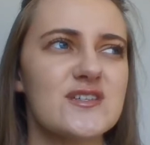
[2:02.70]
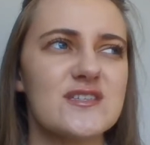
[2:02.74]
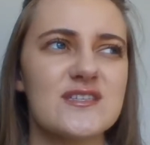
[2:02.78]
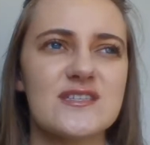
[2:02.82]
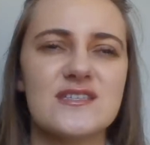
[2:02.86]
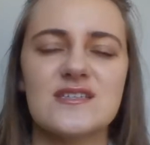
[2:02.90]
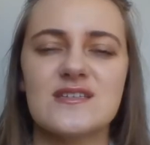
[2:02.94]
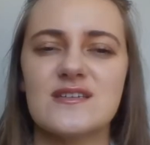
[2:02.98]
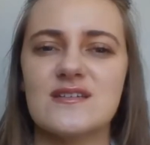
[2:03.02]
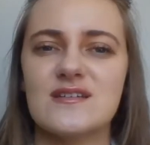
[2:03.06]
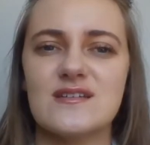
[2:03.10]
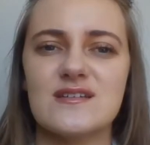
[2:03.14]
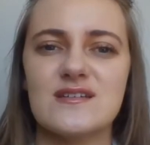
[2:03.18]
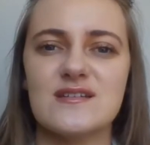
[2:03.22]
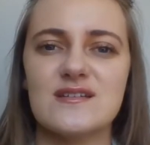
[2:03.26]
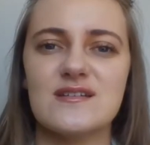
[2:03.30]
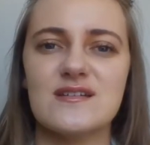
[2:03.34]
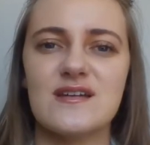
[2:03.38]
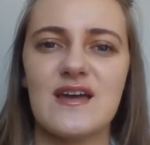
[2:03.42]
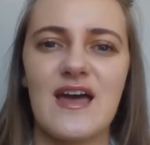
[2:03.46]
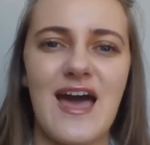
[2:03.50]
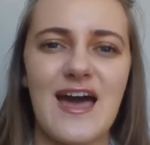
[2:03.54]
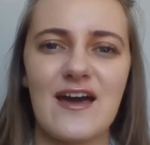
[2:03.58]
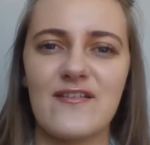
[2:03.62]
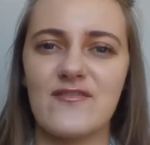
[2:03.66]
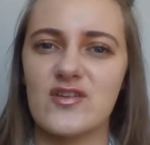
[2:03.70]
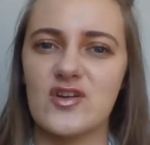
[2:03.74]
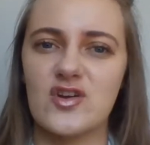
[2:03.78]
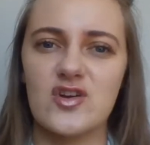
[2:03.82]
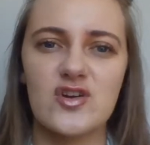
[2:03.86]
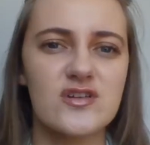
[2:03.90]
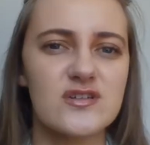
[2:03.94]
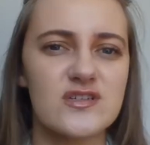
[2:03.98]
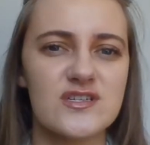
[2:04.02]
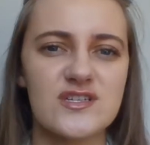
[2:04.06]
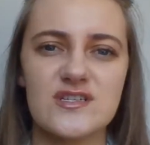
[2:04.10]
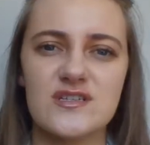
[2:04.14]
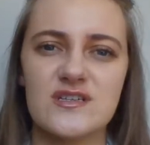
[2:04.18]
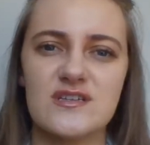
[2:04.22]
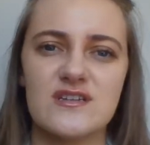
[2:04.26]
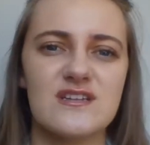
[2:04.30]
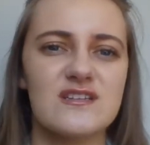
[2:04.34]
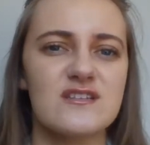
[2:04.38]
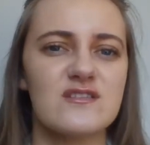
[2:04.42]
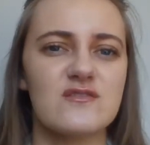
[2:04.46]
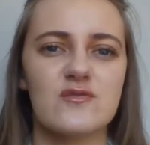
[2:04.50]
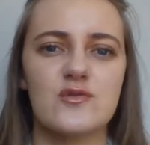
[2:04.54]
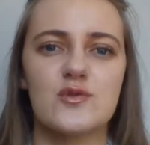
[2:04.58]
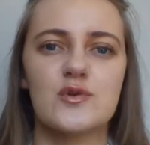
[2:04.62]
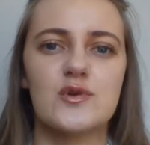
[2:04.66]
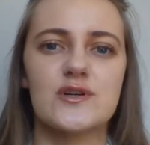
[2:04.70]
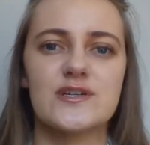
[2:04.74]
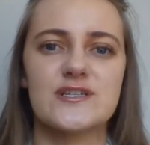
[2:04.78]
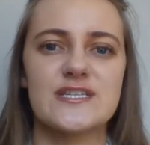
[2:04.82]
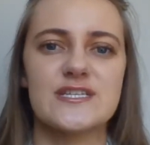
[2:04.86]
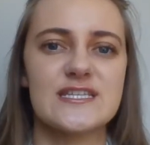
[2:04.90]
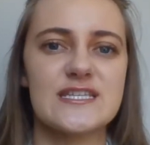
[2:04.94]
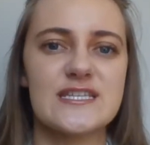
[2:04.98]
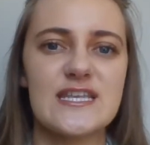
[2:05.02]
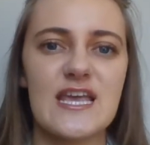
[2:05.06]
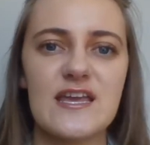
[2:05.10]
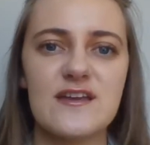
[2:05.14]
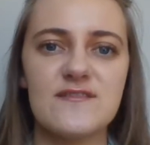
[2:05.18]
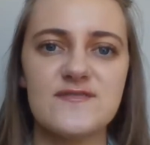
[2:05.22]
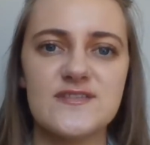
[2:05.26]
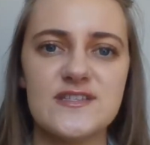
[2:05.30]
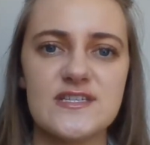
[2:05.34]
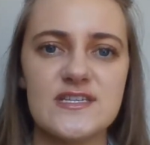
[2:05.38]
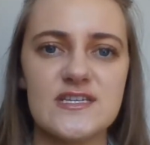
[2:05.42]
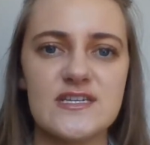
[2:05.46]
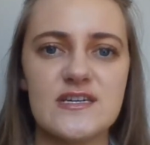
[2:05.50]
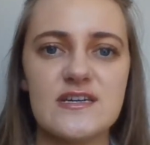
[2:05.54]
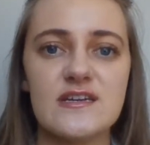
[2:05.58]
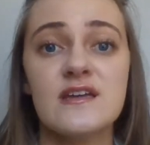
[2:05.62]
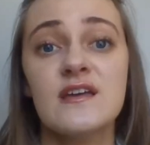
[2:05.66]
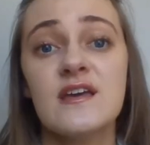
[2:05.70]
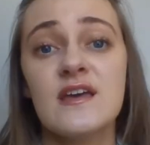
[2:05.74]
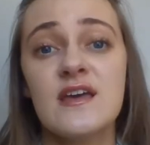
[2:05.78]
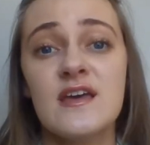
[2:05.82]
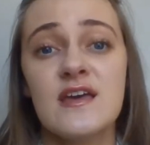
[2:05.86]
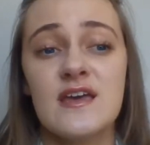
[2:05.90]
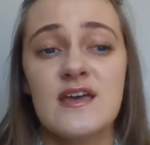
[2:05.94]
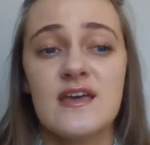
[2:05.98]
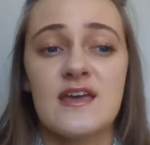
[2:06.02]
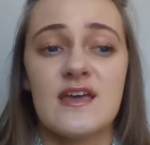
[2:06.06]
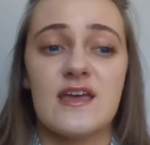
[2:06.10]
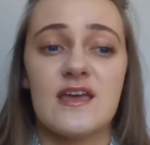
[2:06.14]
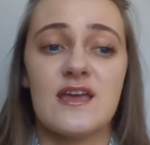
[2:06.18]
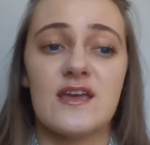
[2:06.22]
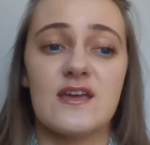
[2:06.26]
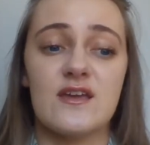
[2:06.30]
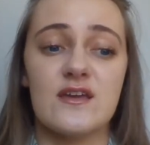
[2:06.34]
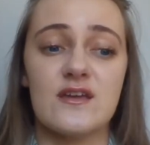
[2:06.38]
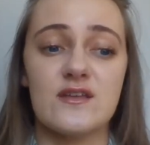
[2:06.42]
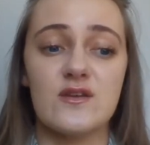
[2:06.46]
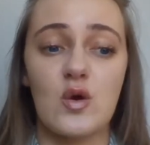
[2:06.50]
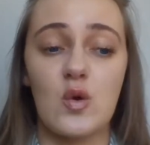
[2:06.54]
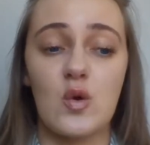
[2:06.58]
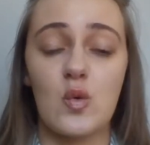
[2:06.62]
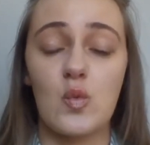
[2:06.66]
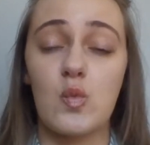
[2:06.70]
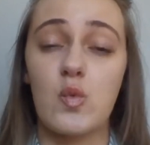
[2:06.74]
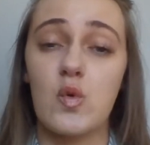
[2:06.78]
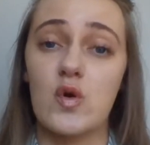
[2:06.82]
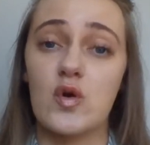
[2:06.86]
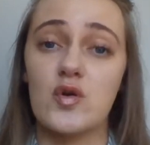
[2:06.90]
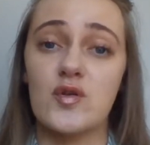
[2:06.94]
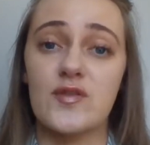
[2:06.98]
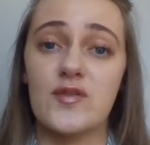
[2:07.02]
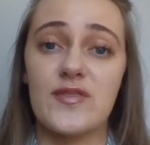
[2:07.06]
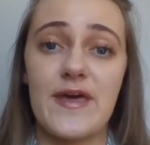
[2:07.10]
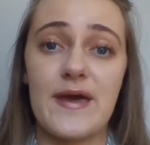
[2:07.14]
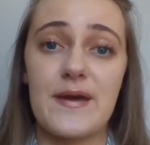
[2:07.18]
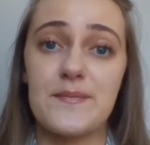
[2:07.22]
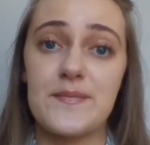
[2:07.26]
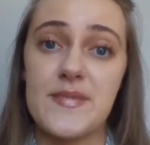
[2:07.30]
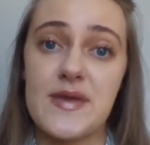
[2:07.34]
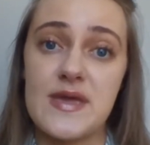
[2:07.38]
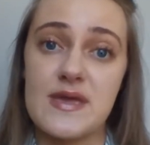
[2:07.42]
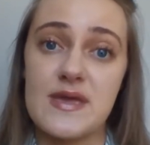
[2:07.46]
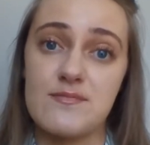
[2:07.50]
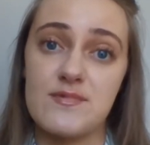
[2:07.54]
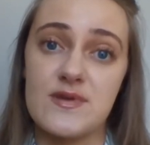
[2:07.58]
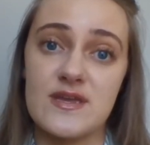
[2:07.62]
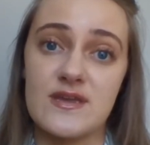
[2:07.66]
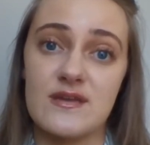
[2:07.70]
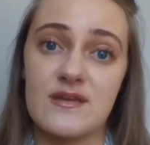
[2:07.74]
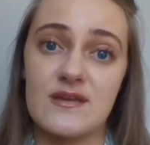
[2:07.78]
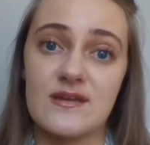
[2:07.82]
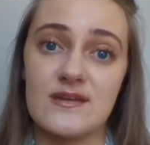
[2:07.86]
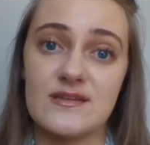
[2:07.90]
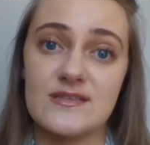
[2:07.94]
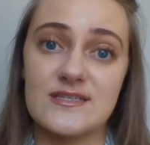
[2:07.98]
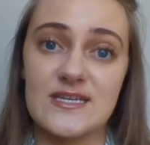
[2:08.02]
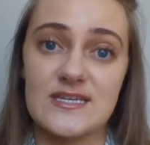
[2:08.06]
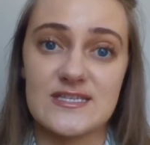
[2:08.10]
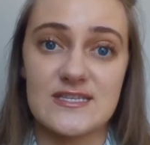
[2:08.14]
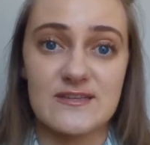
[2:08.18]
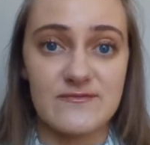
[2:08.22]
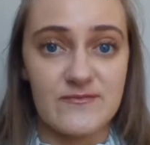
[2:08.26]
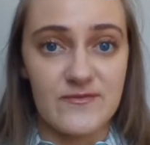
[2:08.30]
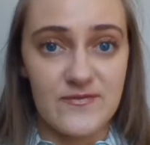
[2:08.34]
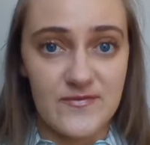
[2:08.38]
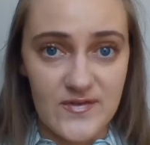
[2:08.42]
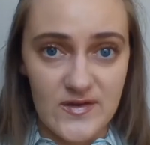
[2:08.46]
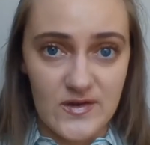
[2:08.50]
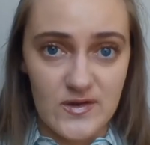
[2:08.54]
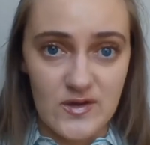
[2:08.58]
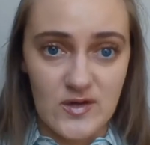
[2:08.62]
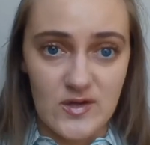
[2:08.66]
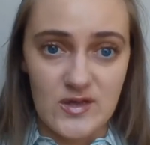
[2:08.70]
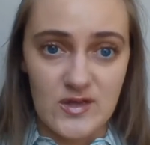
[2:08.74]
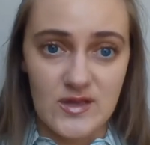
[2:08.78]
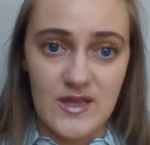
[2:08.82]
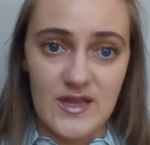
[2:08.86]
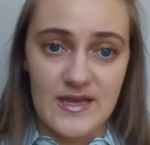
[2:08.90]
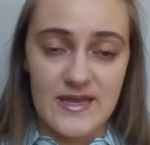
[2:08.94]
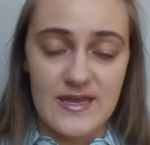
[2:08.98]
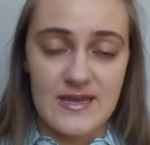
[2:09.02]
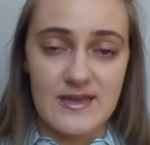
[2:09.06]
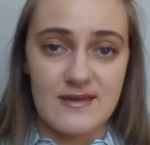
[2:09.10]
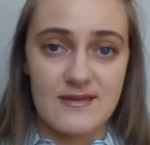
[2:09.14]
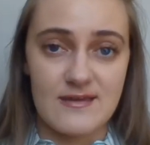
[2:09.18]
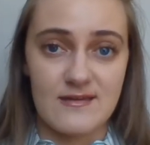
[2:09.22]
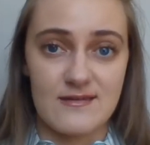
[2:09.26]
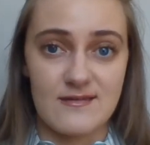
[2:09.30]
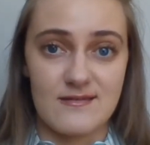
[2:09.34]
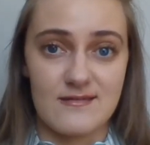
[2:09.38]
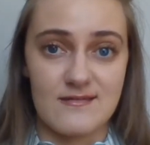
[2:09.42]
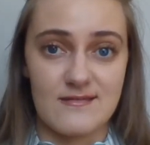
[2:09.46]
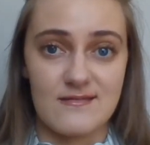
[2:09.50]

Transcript: just to have a cushion or safety in a world that maybe it doesn't feel like